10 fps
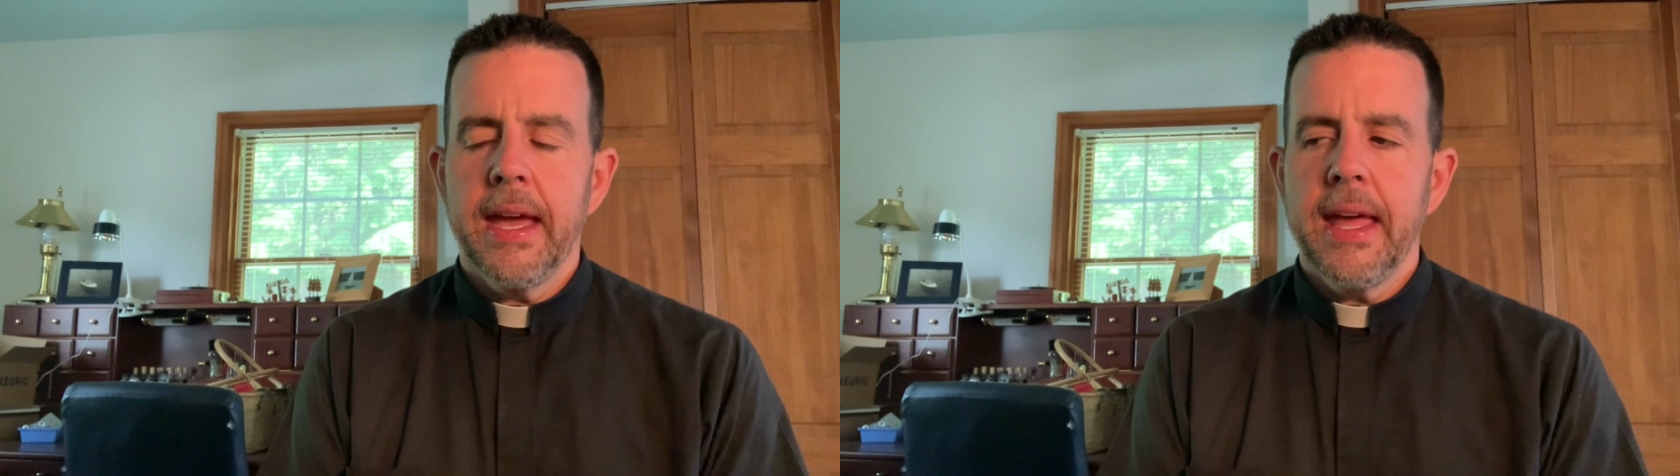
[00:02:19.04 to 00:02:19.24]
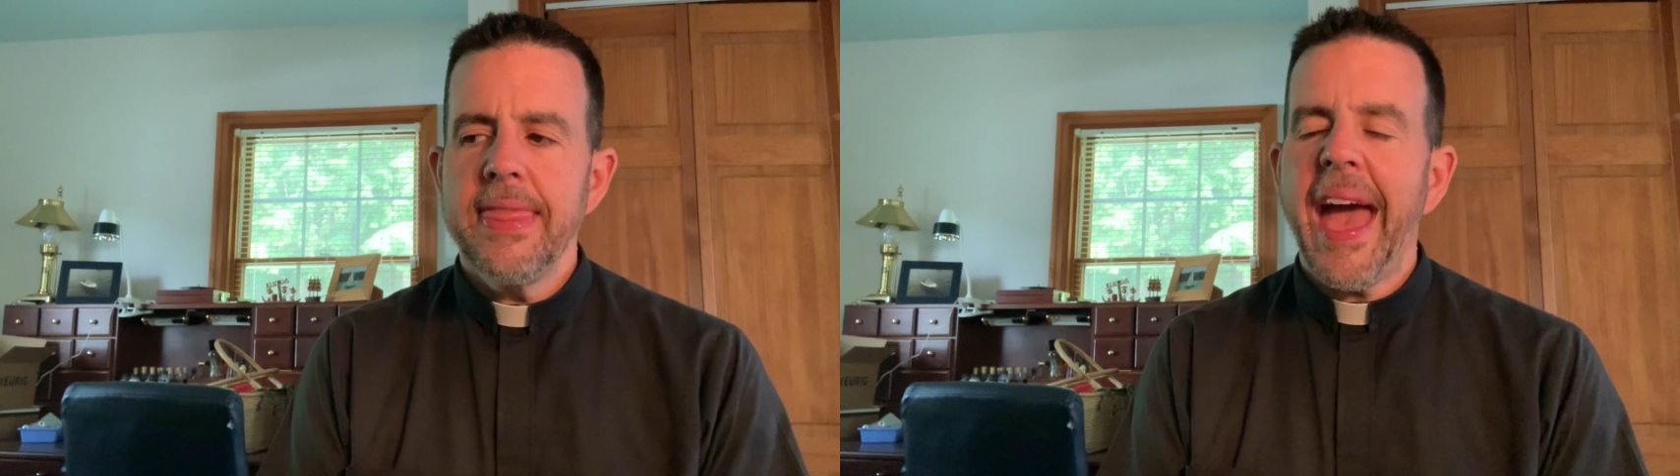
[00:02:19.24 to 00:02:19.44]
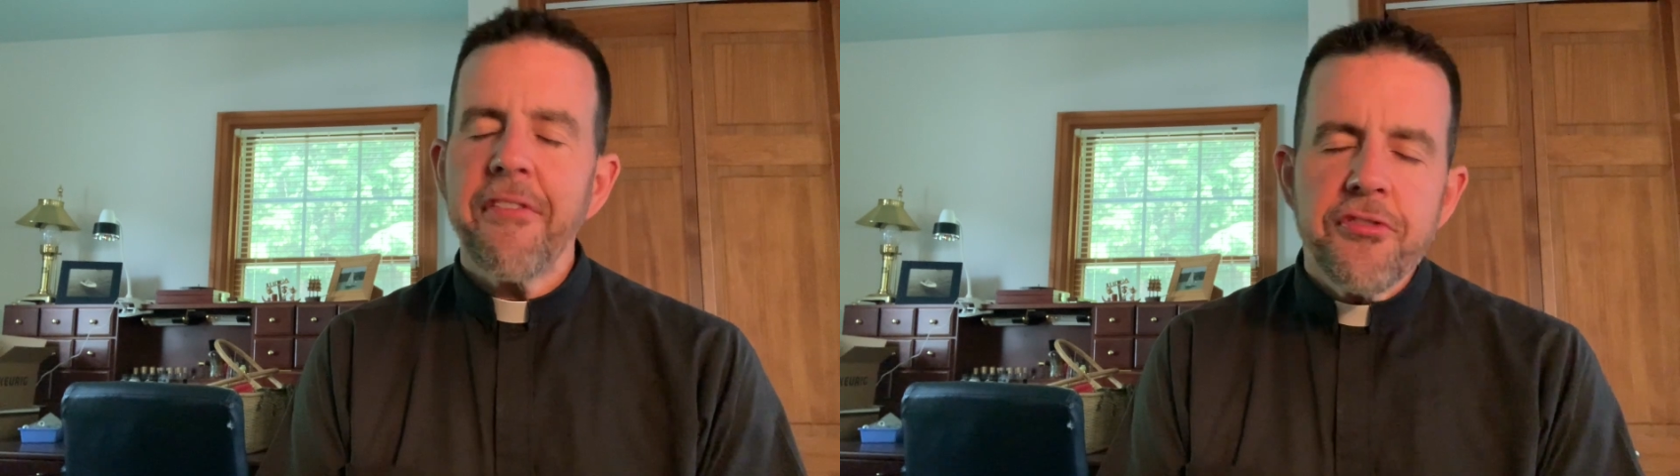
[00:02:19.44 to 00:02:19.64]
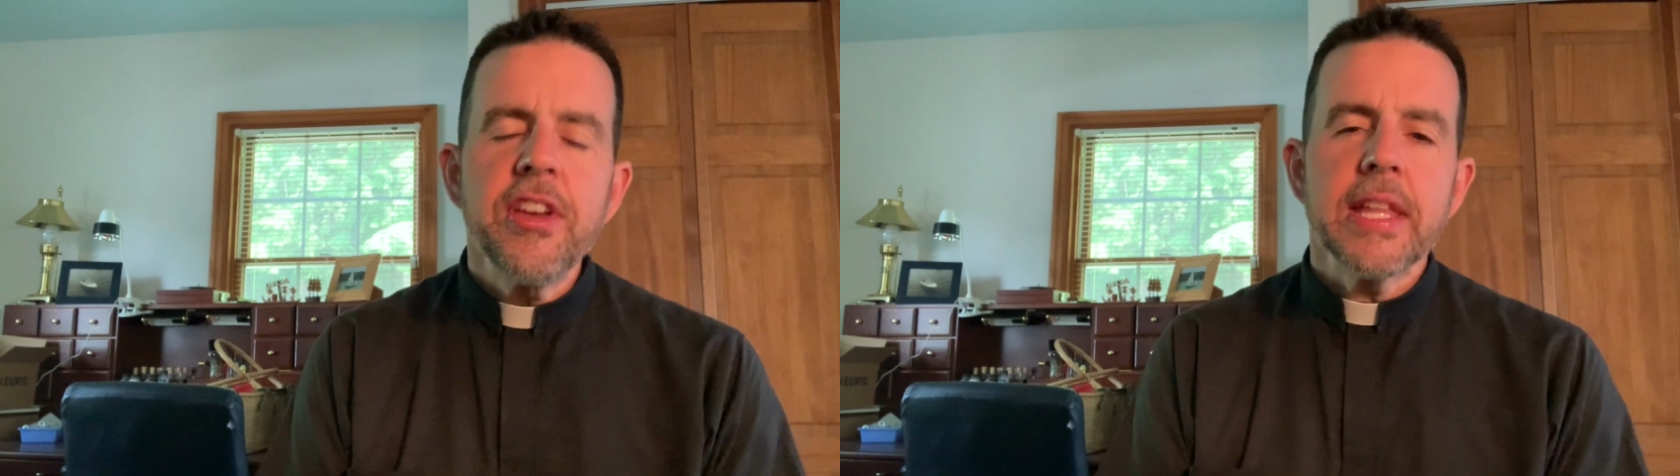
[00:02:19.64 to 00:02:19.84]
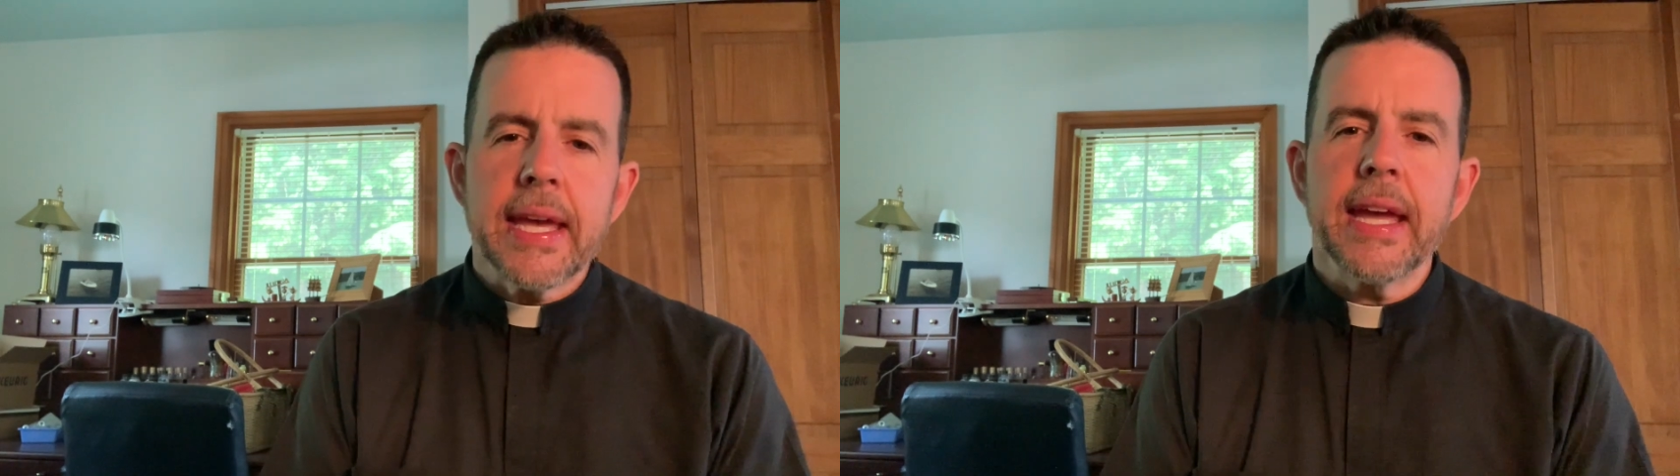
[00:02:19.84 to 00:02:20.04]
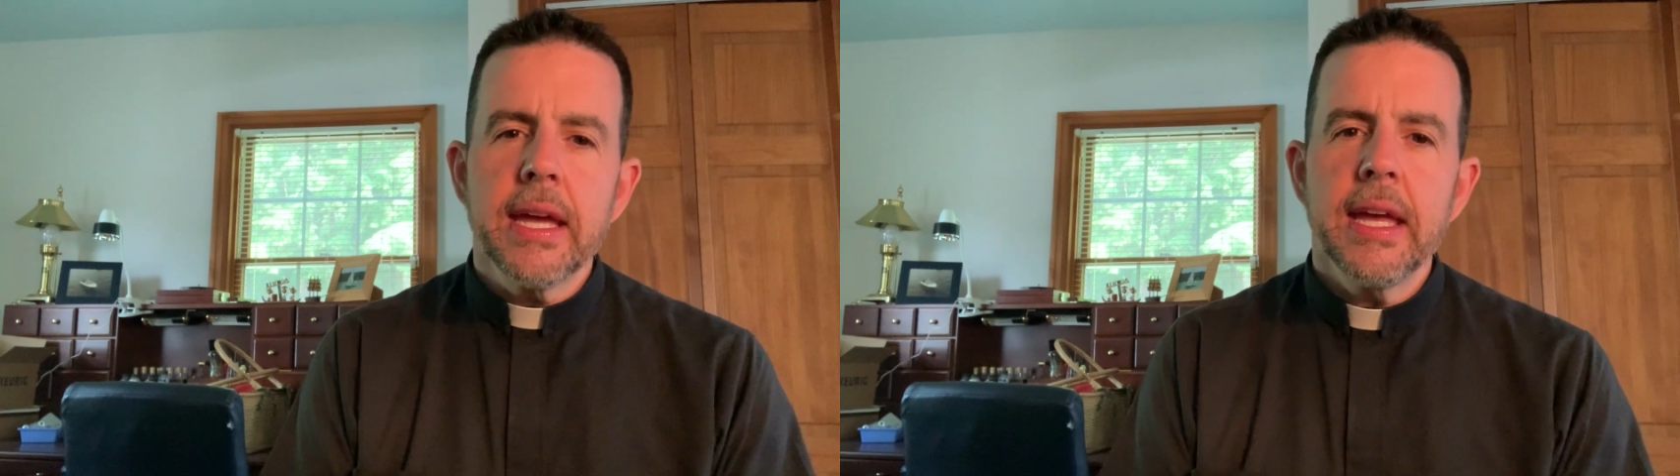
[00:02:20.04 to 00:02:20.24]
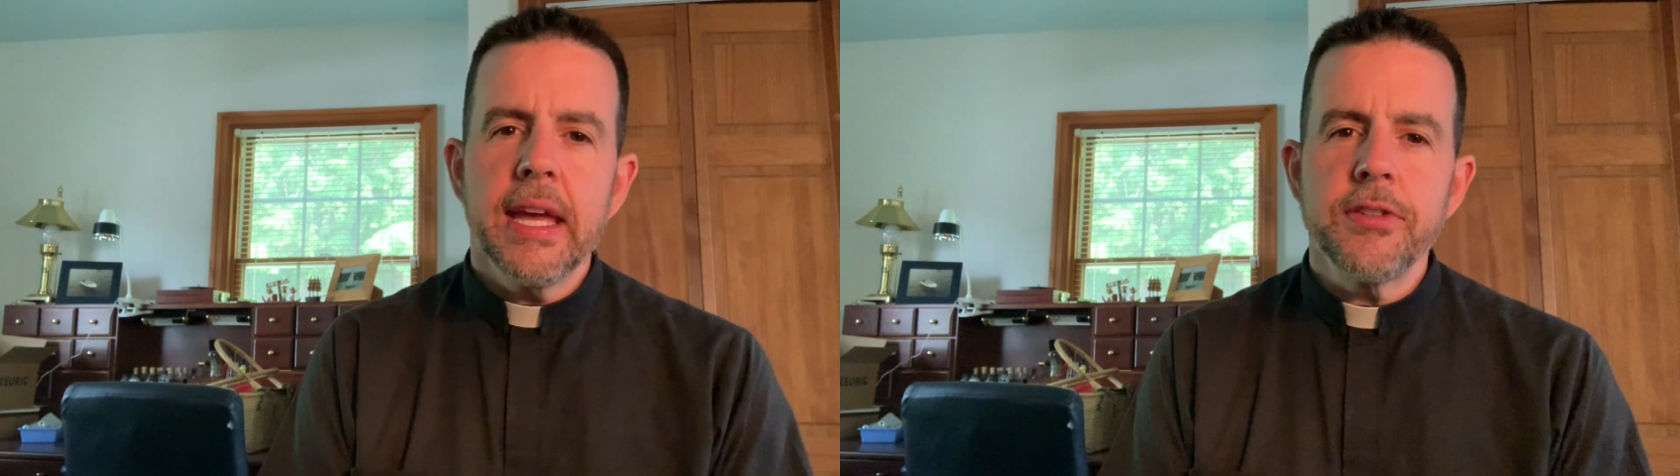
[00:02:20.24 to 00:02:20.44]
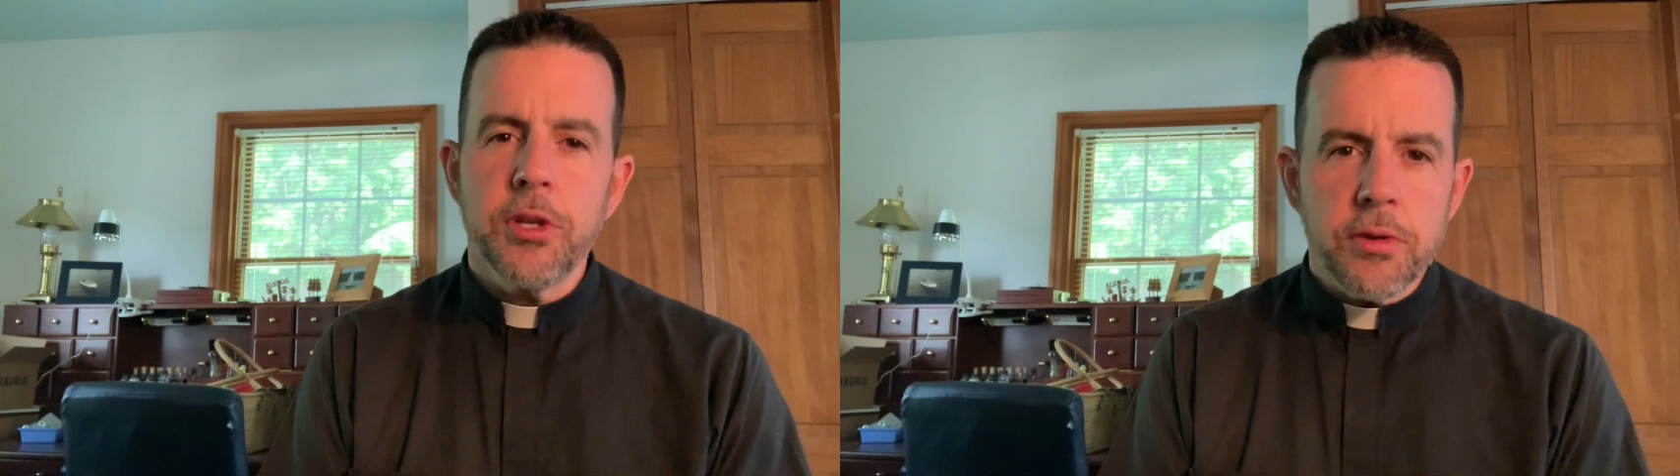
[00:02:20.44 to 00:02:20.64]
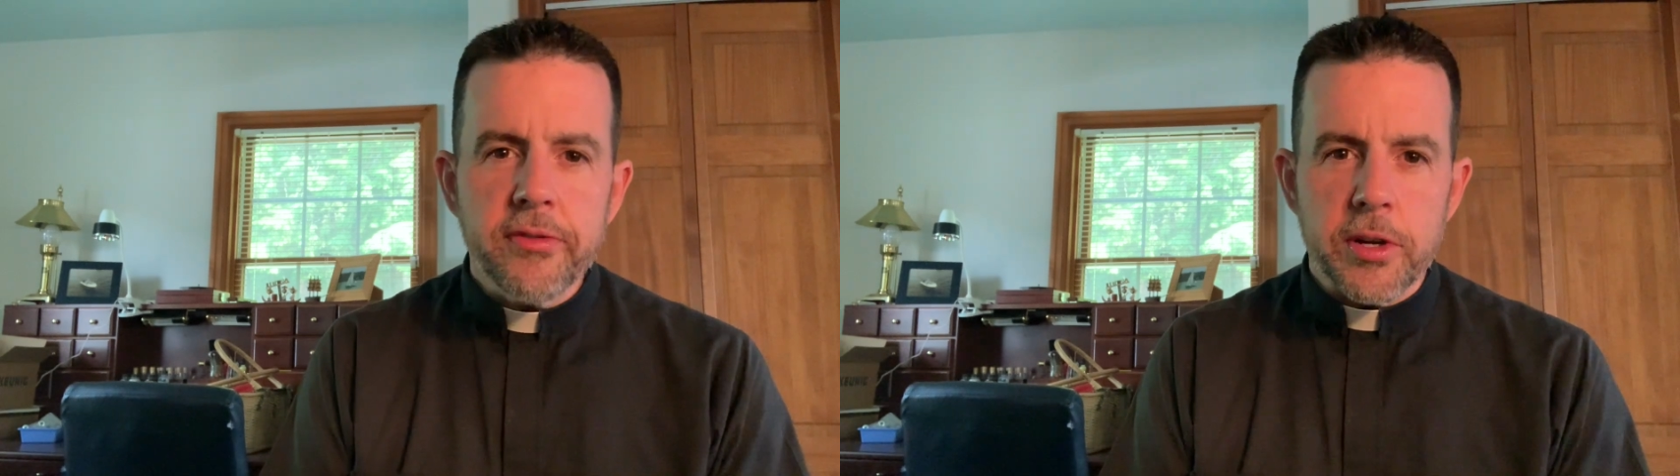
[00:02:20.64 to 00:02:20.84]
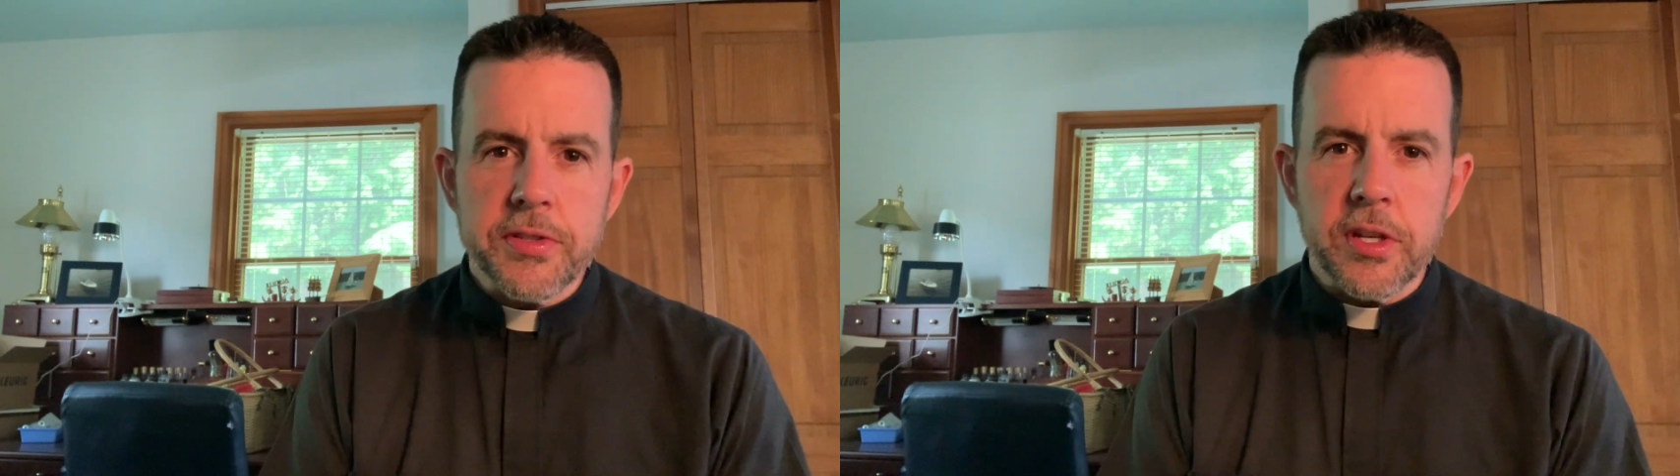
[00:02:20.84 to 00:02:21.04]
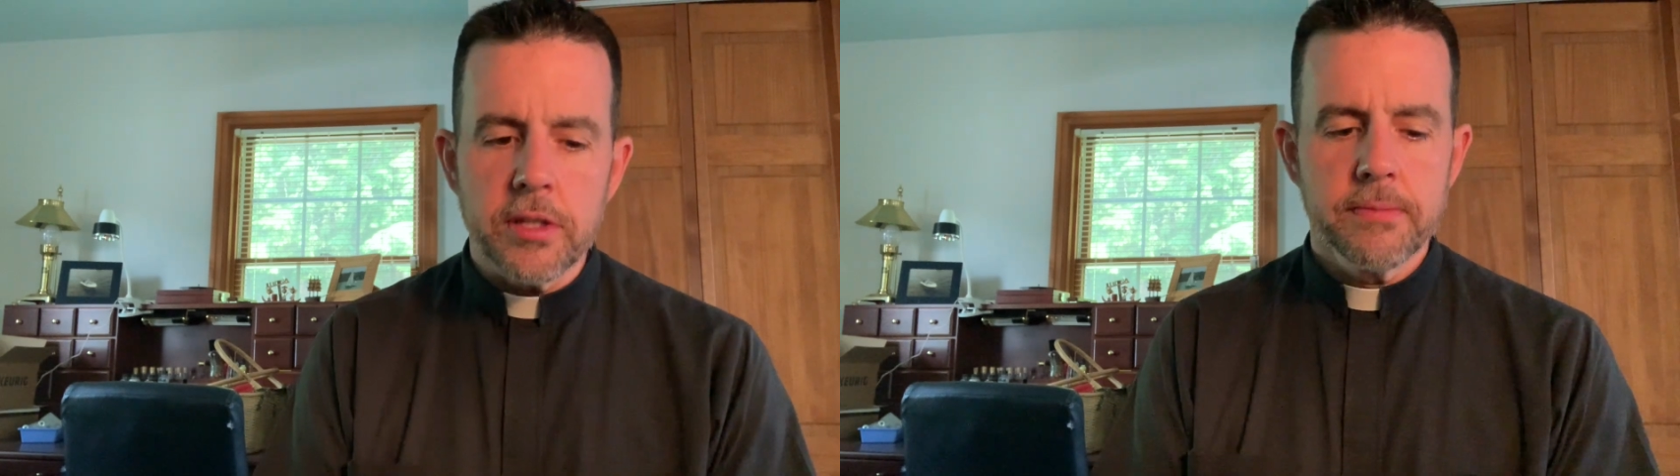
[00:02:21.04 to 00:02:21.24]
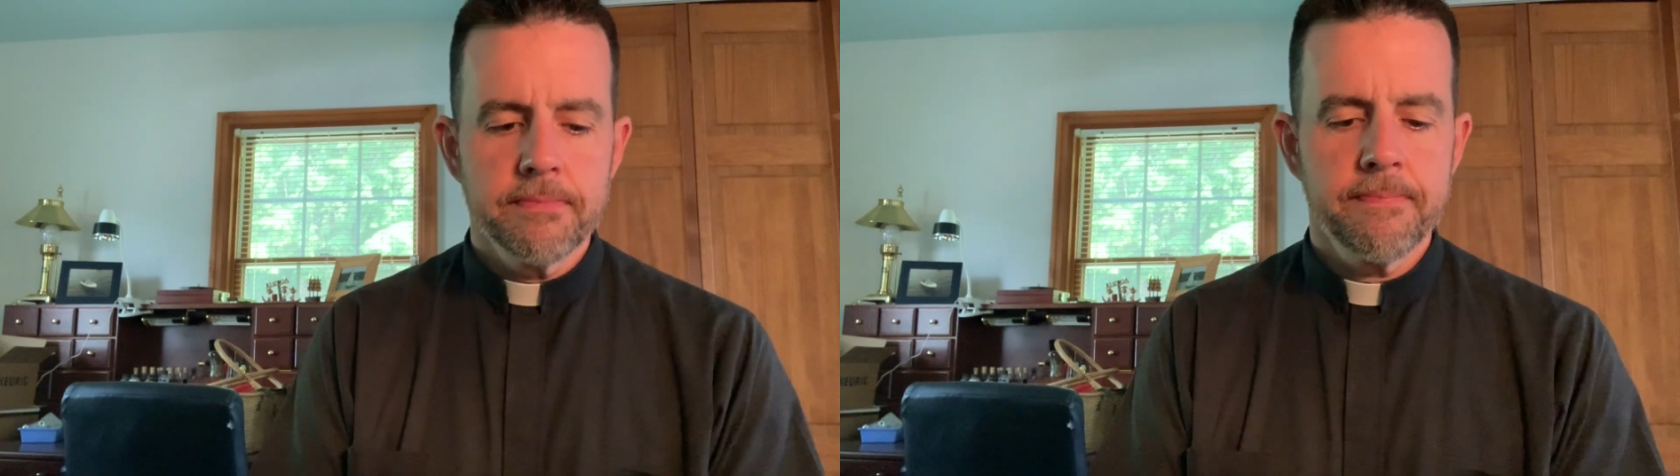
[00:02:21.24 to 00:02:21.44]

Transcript: That feeling is universal.